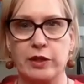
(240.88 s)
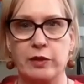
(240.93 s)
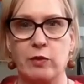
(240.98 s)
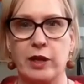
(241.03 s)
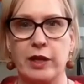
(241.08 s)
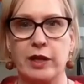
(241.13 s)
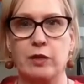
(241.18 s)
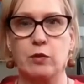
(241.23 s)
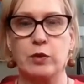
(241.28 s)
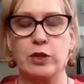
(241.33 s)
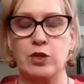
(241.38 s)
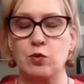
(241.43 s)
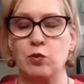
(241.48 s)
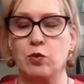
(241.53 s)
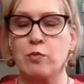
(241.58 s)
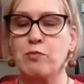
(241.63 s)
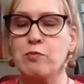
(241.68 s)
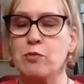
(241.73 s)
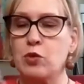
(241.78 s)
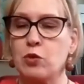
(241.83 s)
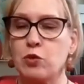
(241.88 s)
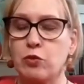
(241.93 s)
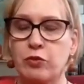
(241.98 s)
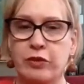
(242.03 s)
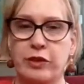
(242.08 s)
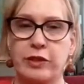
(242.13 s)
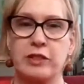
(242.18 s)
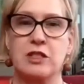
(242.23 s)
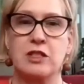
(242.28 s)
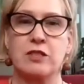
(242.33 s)
right, which remove
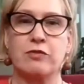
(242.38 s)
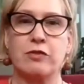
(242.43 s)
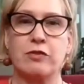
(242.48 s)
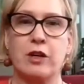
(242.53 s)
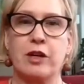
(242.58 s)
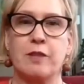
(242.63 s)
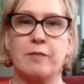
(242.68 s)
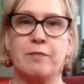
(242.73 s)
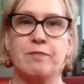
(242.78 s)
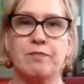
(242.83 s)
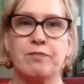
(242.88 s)
us from